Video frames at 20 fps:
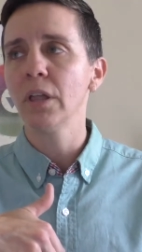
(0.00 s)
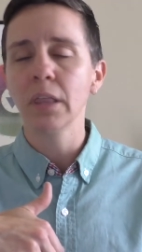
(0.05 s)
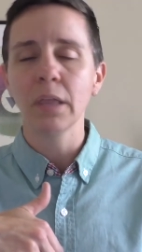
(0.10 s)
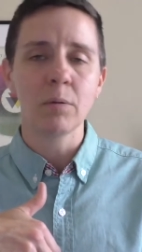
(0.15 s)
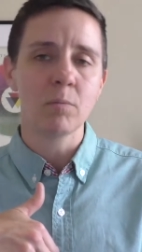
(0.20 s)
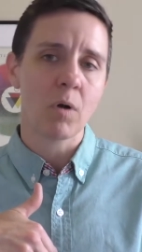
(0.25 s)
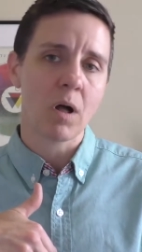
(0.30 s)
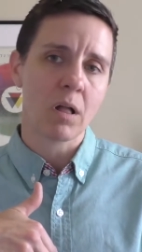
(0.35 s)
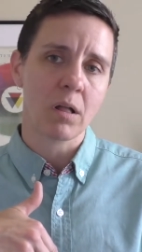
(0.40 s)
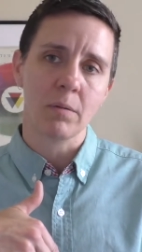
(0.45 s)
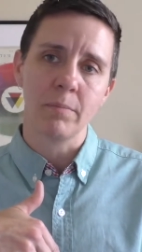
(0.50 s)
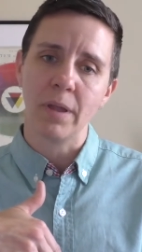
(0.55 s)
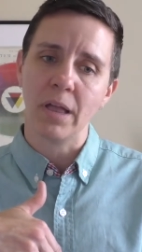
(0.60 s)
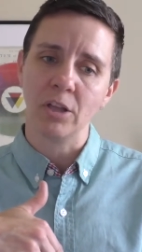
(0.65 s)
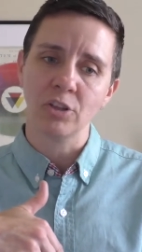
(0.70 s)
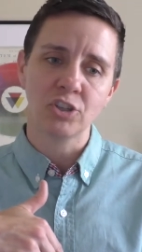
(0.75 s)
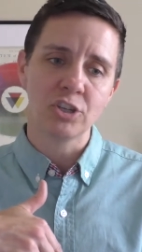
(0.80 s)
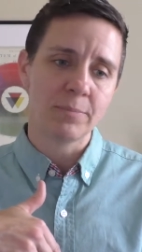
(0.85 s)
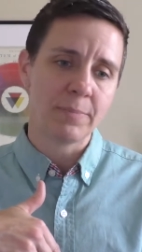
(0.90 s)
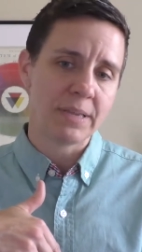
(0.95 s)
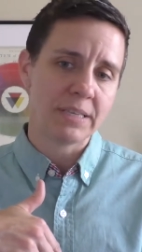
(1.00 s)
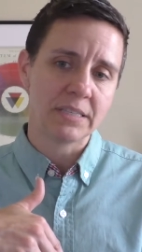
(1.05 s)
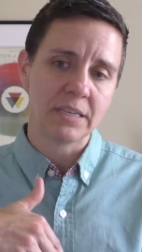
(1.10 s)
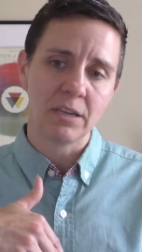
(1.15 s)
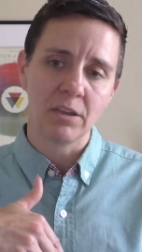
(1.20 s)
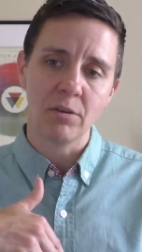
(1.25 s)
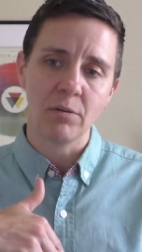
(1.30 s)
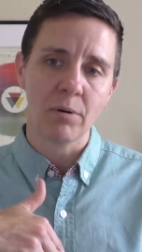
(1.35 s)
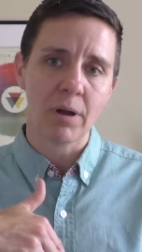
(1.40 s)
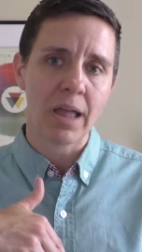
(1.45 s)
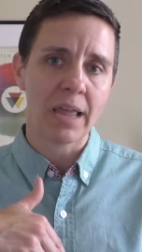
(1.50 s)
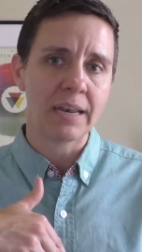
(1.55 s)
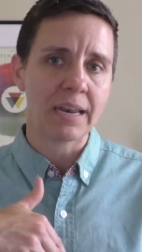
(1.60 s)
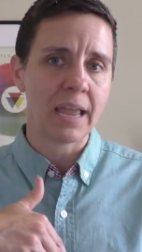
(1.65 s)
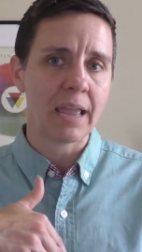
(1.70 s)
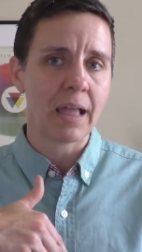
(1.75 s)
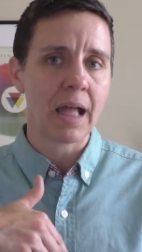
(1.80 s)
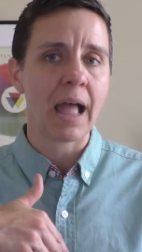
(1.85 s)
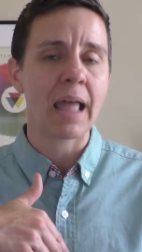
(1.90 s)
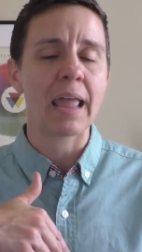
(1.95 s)
really welcome
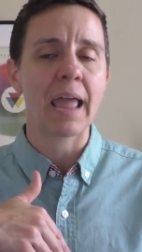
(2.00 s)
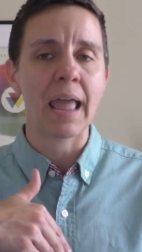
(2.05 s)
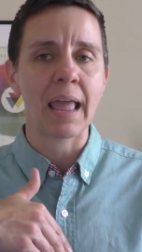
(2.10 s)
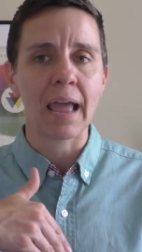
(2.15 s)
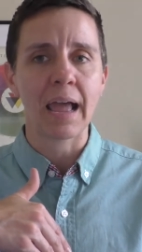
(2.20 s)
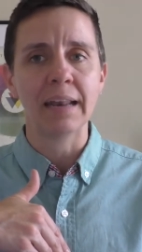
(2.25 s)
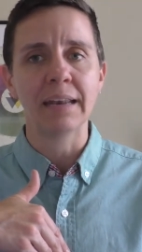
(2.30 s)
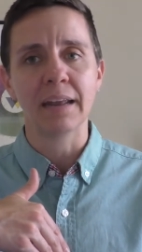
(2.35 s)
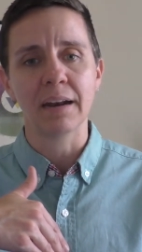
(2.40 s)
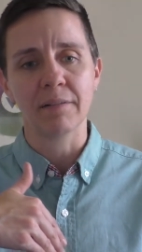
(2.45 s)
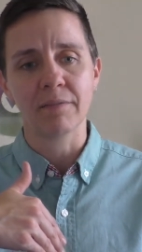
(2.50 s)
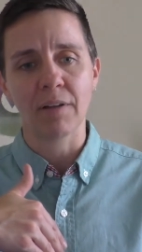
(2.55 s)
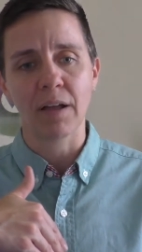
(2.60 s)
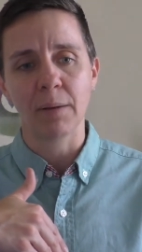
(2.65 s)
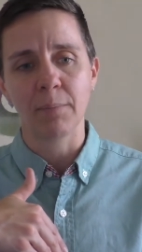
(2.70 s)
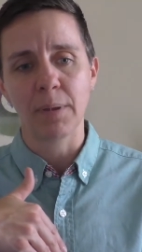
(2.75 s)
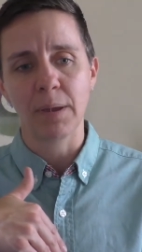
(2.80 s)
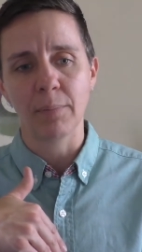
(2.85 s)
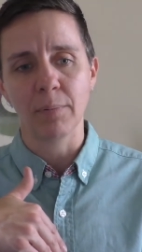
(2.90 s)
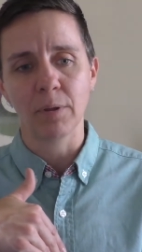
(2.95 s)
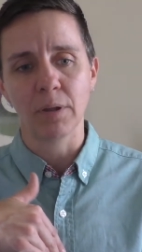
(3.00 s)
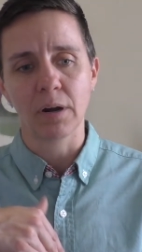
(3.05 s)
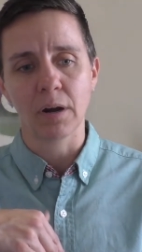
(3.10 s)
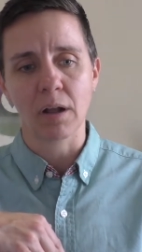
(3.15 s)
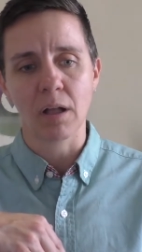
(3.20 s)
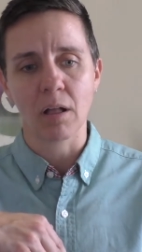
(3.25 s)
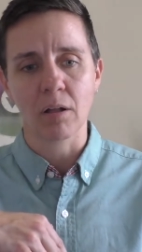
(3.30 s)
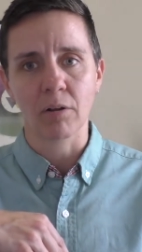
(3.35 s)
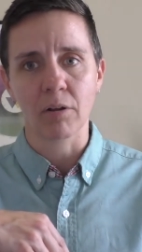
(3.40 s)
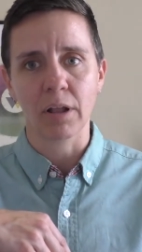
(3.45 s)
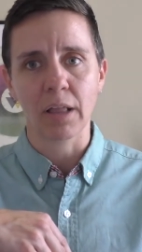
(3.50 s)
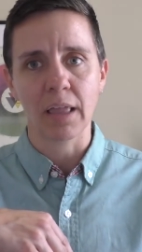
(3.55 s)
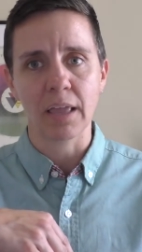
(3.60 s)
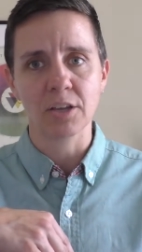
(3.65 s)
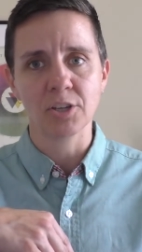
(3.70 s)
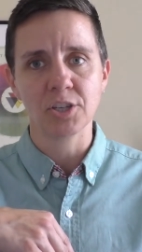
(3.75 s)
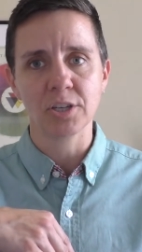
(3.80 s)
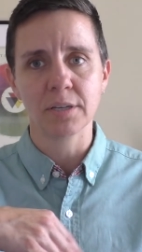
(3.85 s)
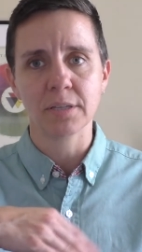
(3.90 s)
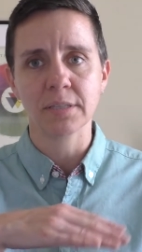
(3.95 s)
LGBTQIA identified people in a
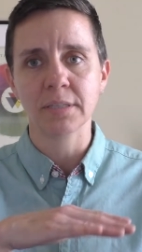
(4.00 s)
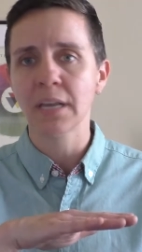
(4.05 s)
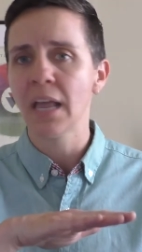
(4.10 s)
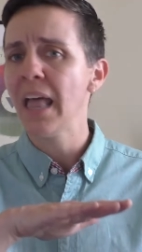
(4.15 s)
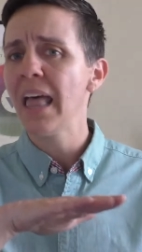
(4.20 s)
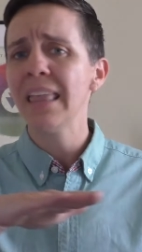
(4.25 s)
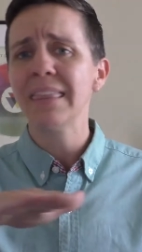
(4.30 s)
congregation.